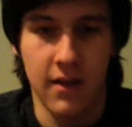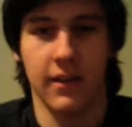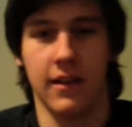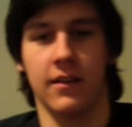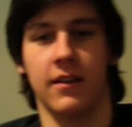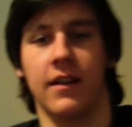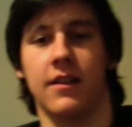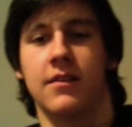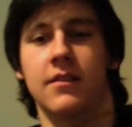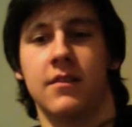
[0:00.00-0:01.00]
that
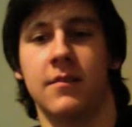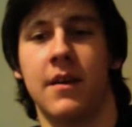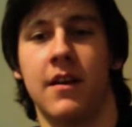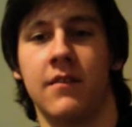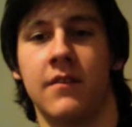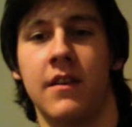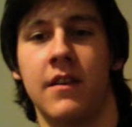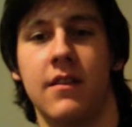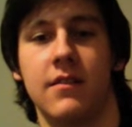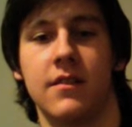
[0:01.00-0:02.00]
connects into the back of
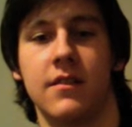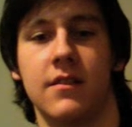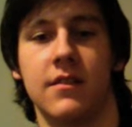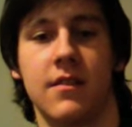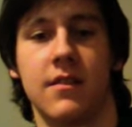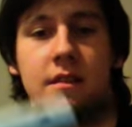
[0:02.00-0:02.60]
there, as you can see.